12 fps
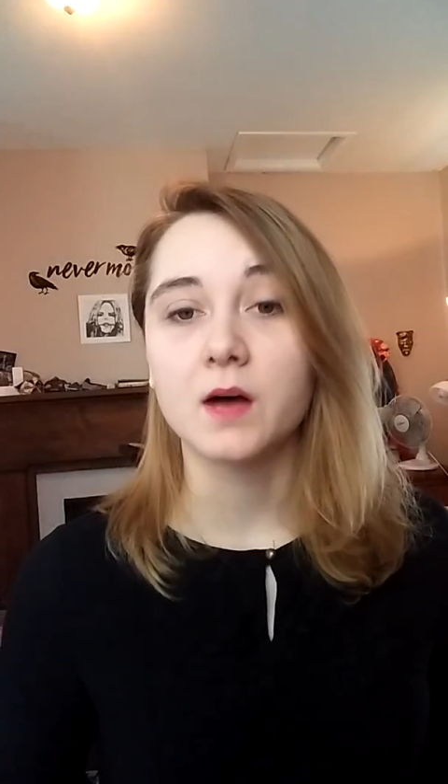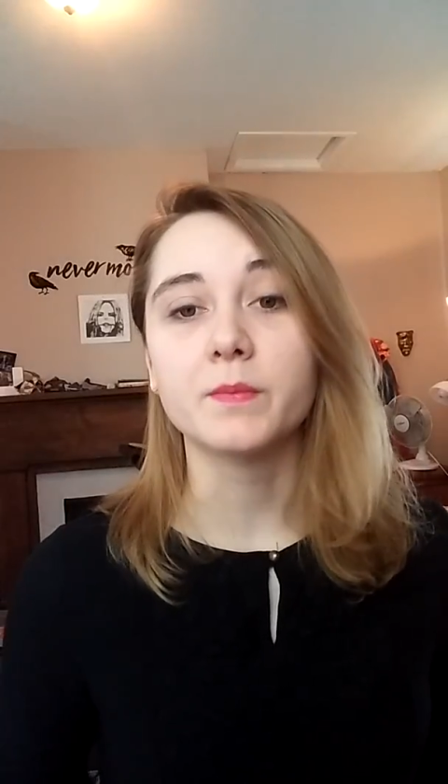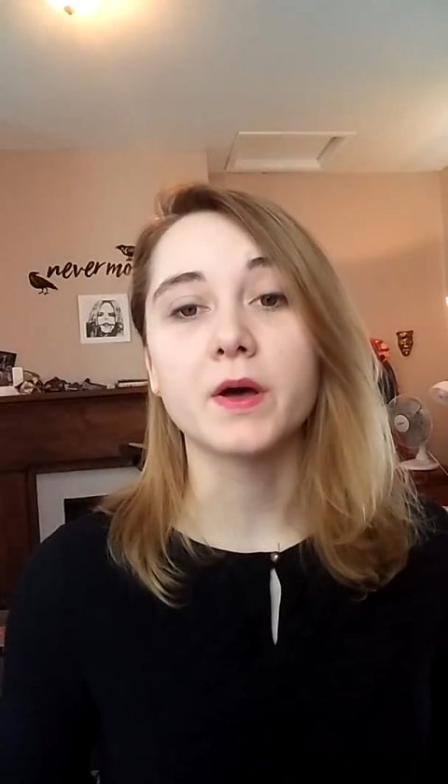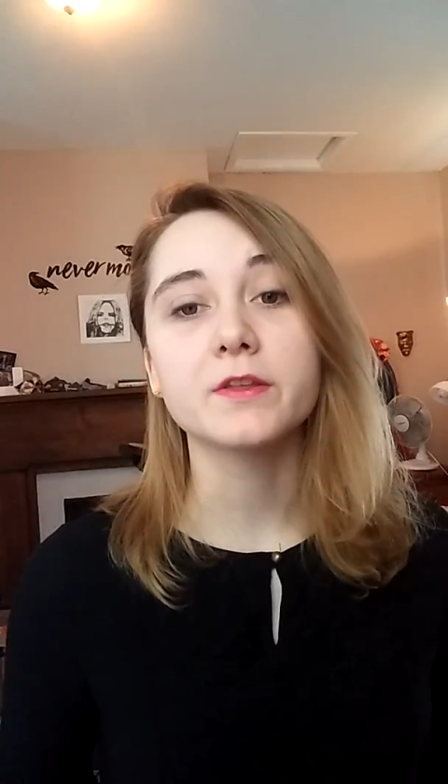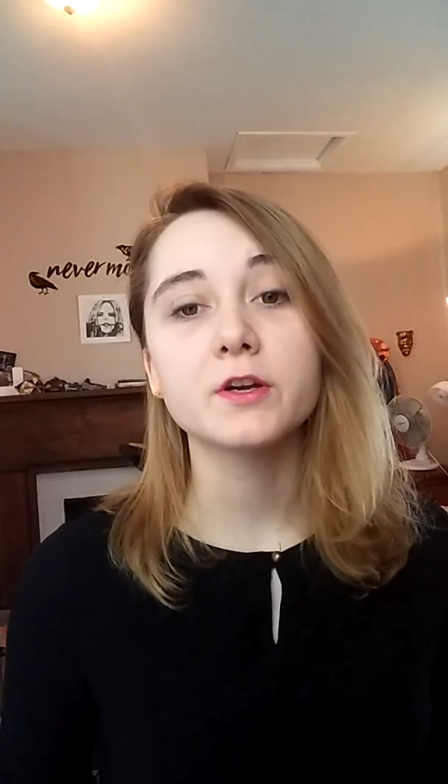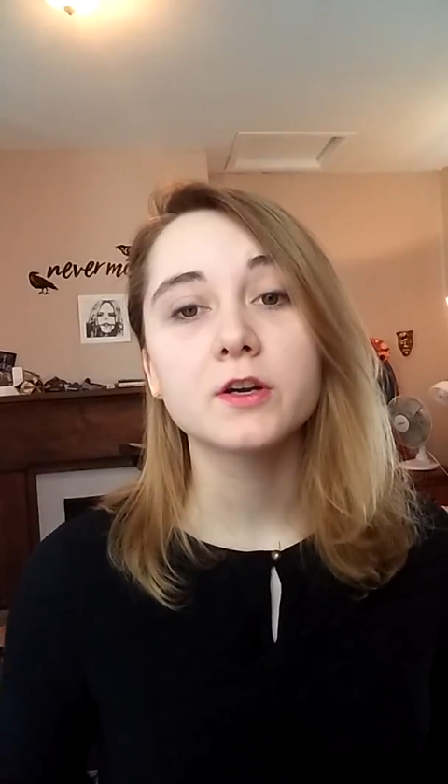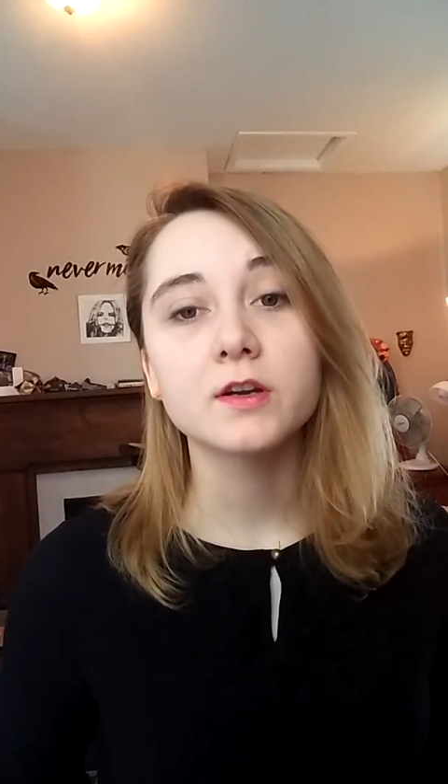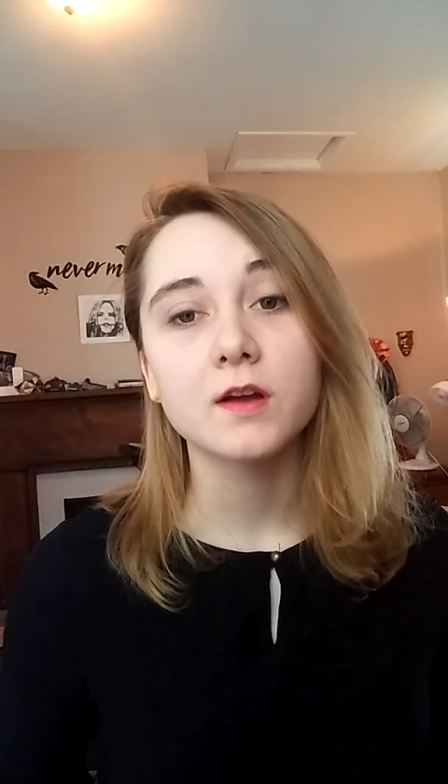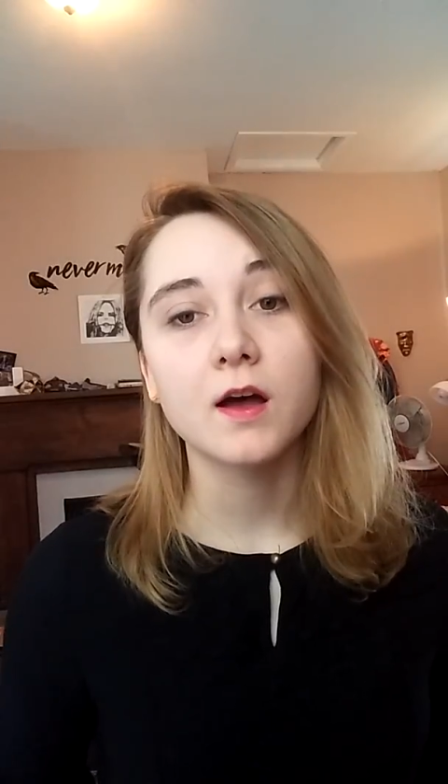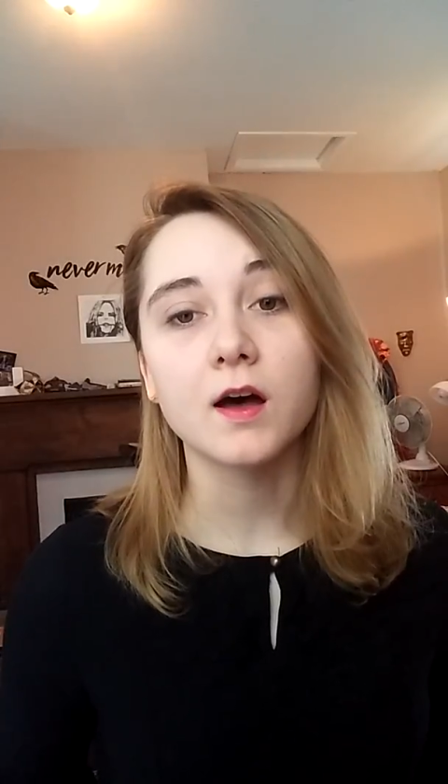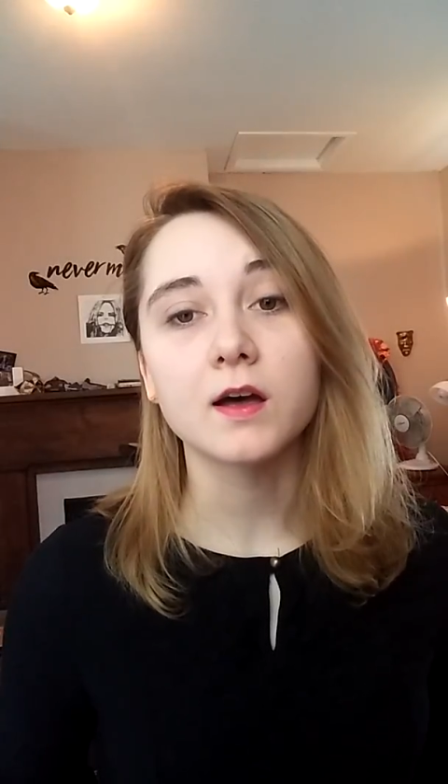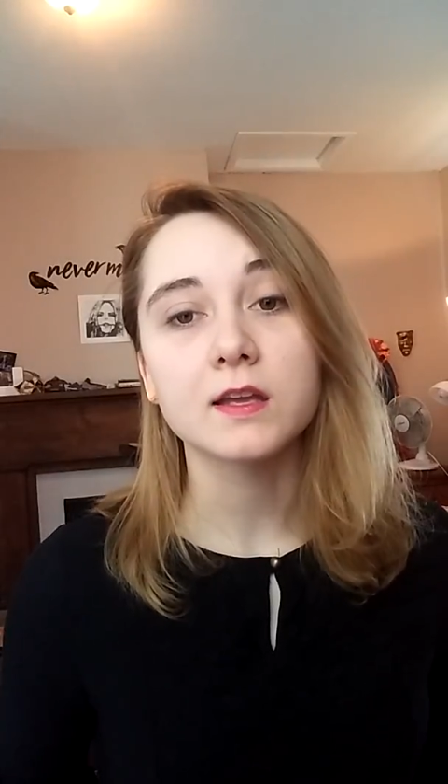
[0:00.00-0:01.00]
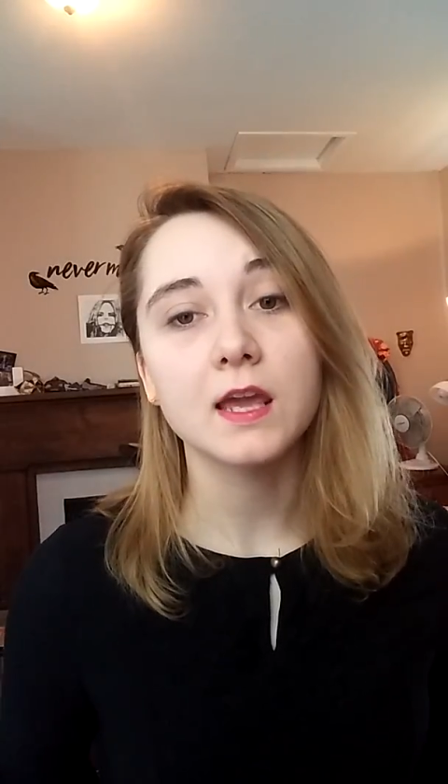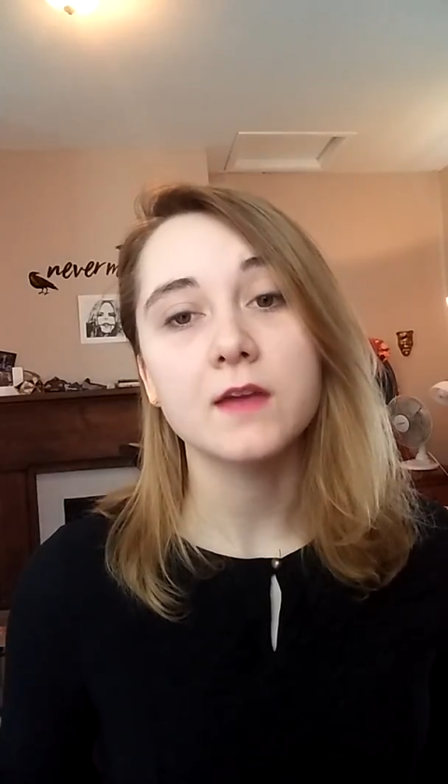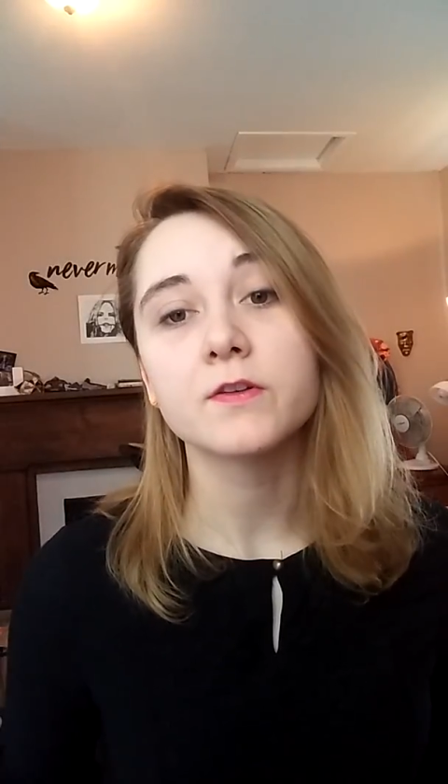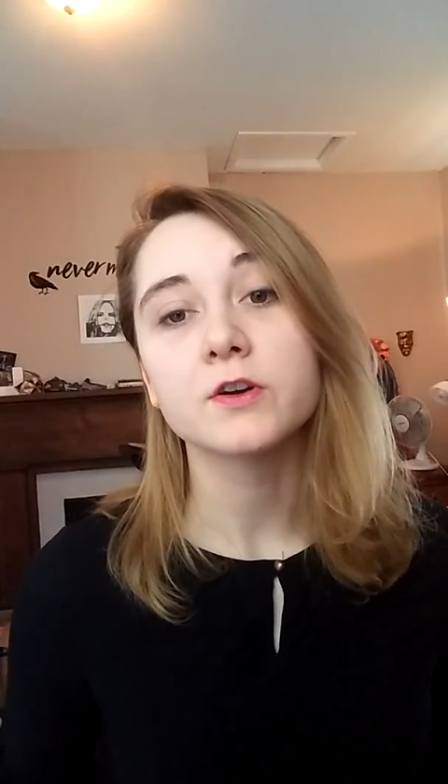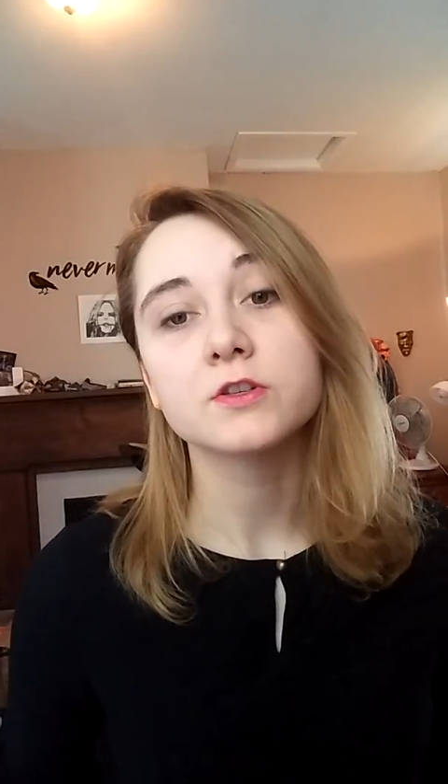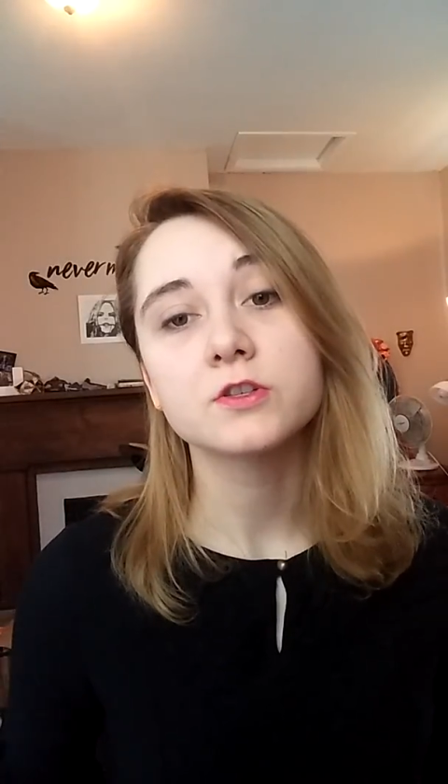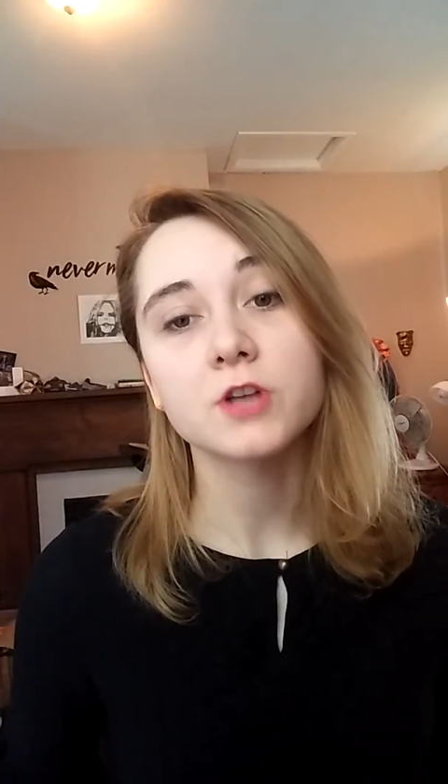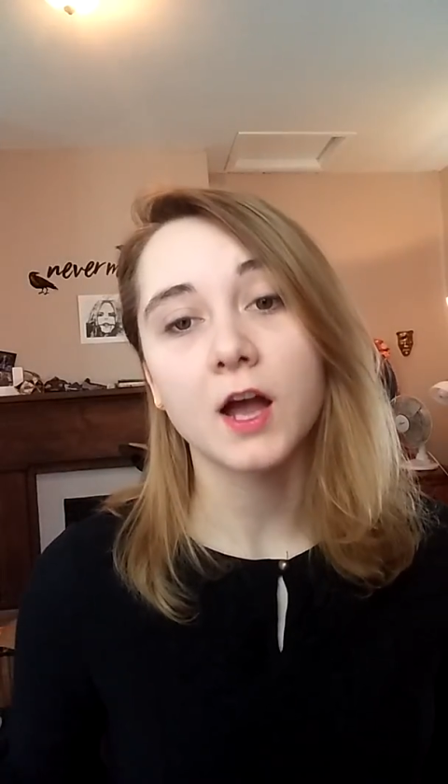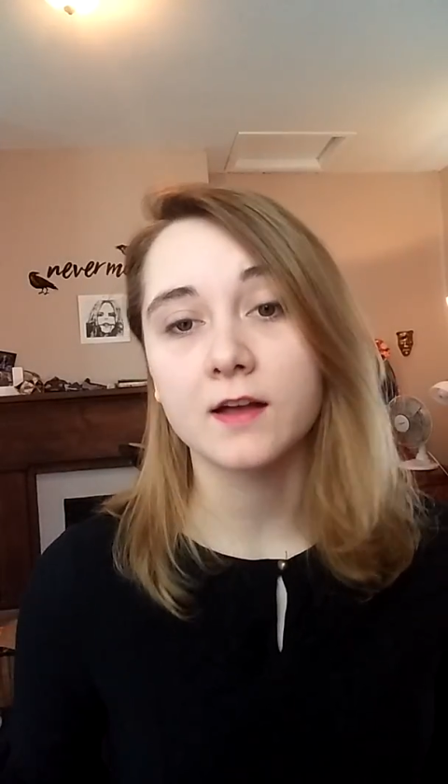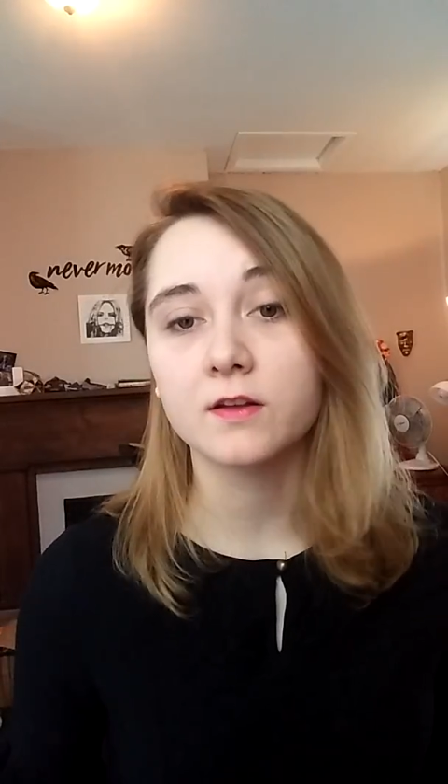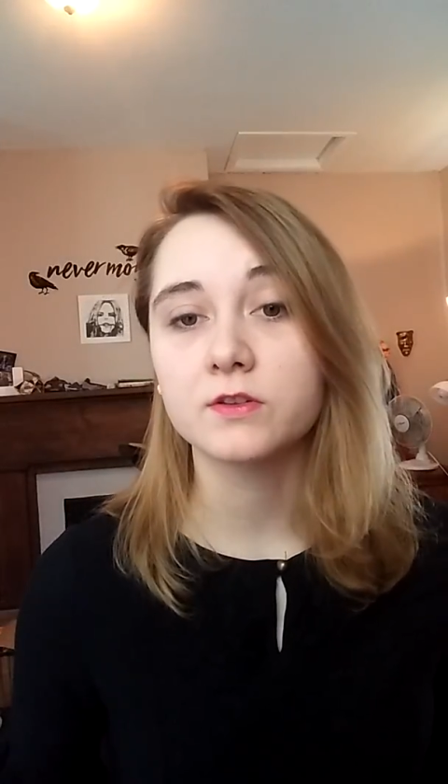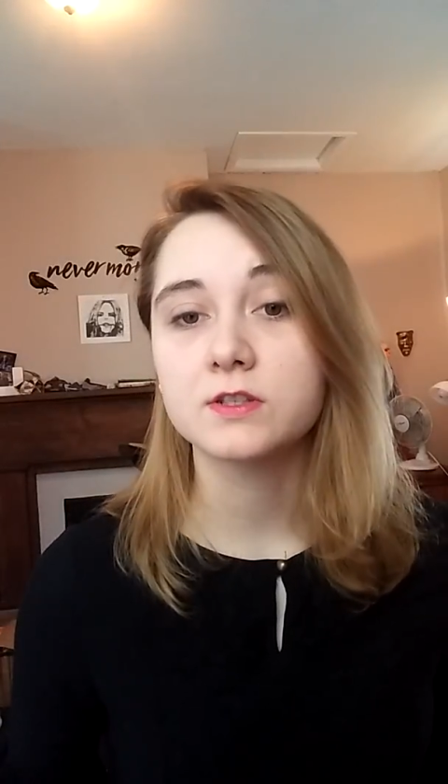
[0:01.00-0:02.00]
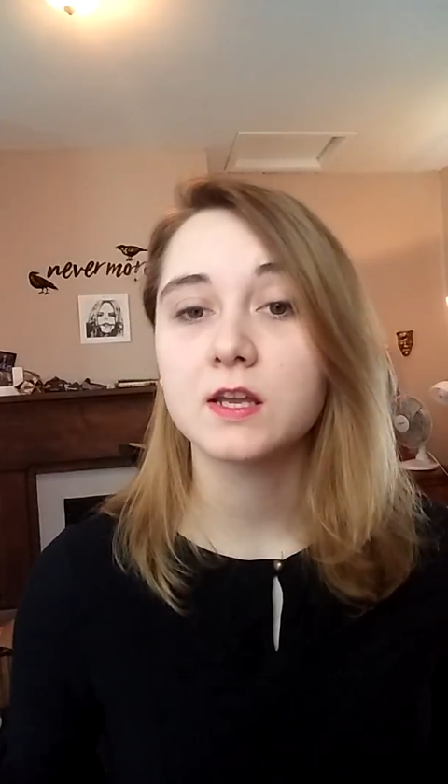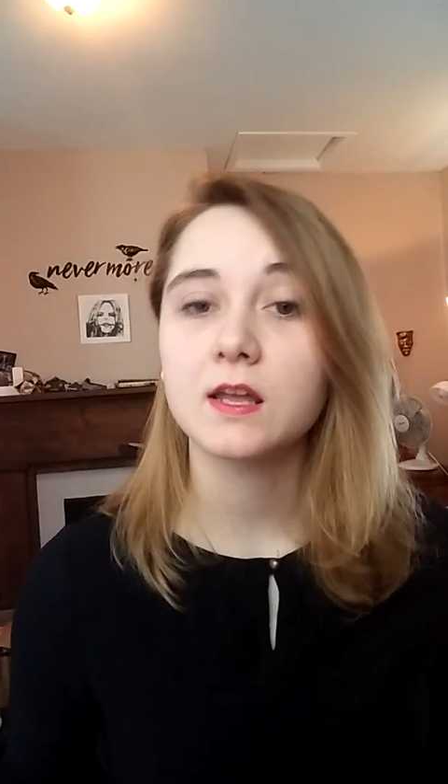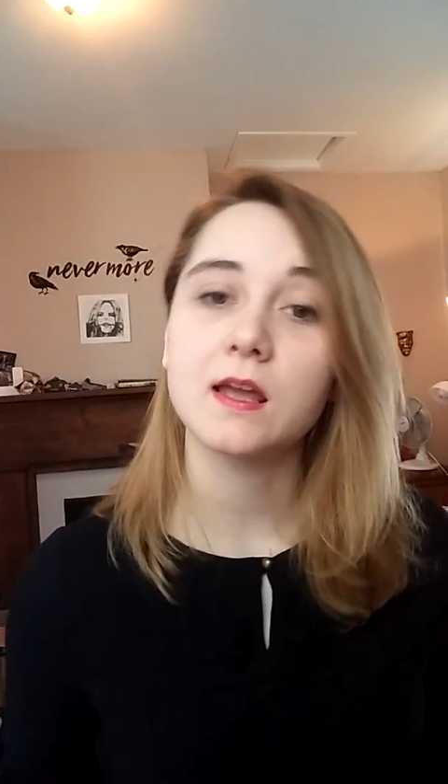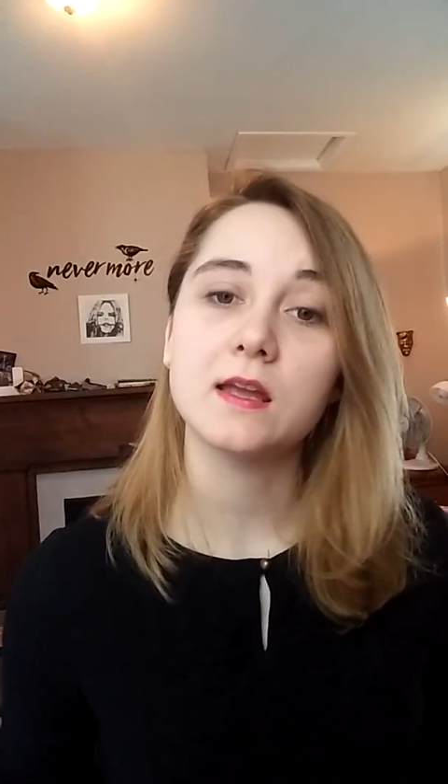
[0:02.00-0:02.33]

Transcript: A mother gave her child